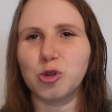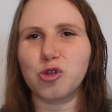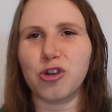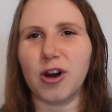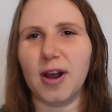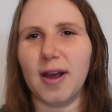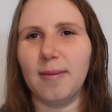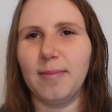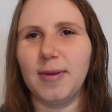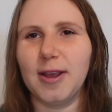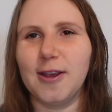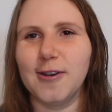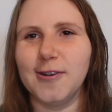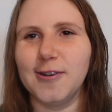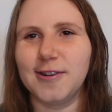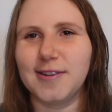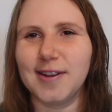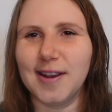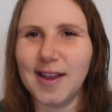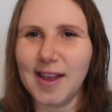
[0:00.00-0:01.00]
try and be
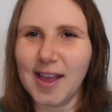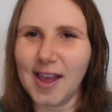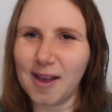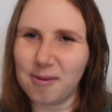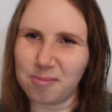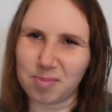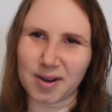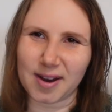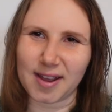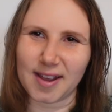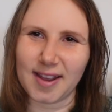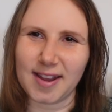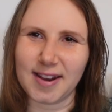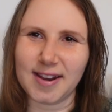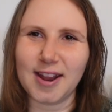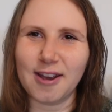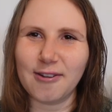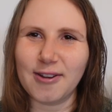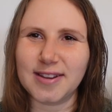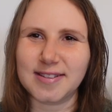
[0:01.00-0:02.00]
good, but I
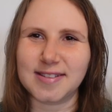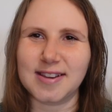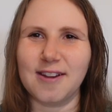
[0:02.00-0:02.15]
know it's